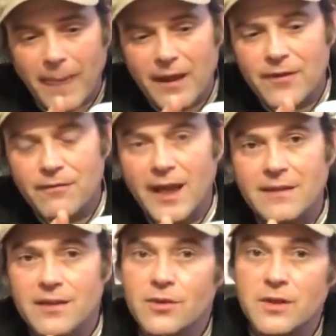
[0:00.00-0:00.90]
And the
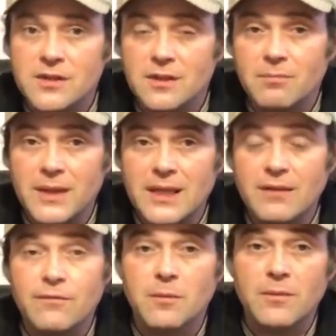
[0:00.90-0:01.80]
fact that there isn't a
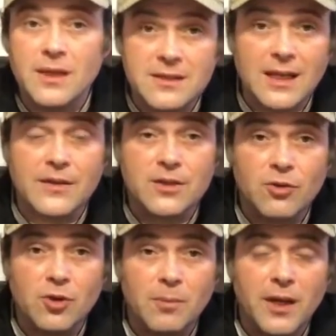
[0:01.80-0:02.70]
bead for inside the
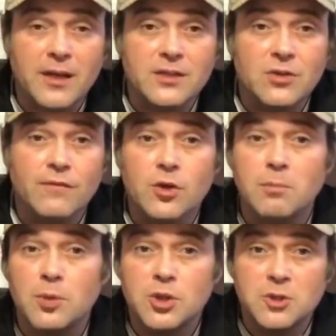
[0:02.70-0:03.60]
circle putting. So if you're
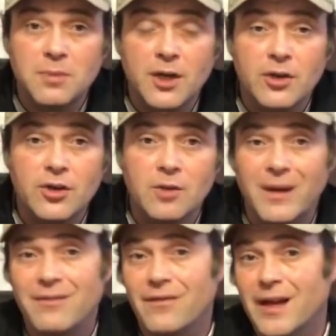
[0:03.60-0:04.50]
a push putter, you
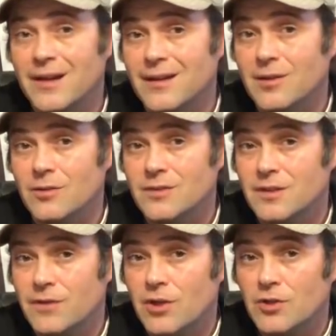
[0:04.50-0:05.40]
might find it a little
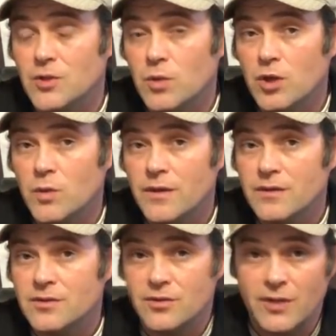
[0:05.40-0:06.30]
difficult to work with,
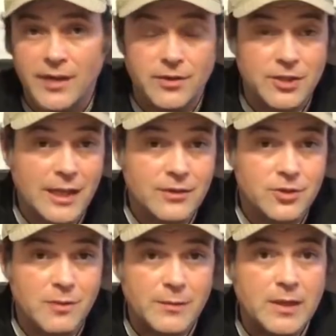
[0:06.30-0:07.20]
so try their
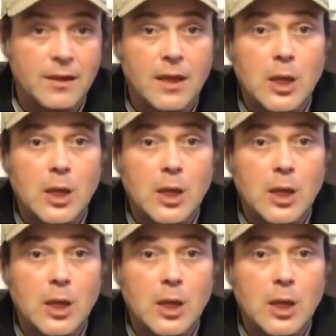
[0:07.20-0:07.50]
Challenger maybe.